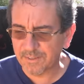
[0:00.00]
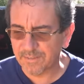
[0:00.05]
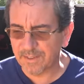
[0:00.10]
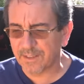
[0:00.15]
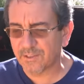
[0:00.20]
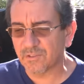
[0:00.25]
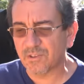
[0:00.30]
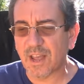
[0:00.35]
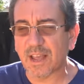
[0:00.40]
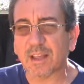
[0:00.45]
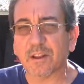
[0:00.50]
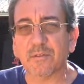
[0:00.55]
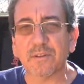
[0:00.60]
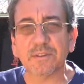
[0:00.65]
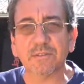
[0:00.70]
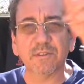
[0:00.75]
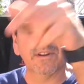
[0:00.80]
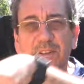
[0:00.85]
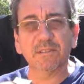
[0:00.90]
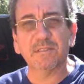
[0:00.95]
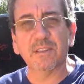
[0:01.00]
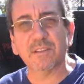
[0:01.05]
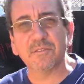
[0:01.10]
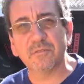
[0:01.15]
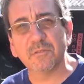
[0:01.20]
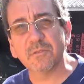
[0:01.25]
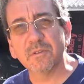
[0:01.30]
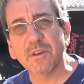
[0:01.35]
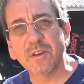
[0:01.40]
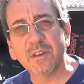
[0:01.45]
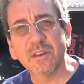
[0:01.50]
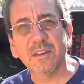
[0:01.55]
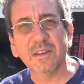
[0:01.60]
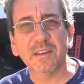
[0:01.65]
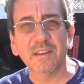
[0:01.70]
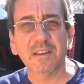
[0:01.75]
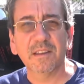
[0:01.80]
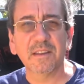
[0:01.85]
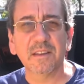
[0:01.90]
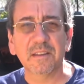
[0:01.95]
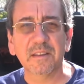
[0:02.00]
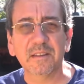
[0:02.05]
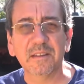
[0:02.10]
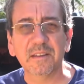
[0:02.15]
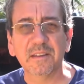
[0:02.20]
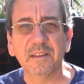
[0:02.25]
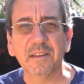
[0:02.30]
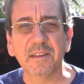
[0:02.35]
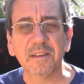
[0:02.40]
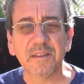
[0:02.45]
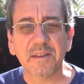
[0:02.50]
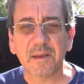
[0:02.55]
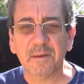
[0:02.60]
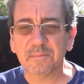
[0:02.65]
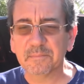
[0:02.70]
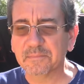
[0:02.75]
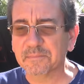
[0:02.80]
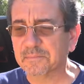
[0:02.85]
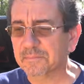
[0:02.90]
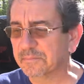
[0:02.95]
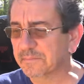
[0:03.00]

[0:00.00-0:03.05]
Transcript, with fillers: and then Jackery is going to send you a, a um,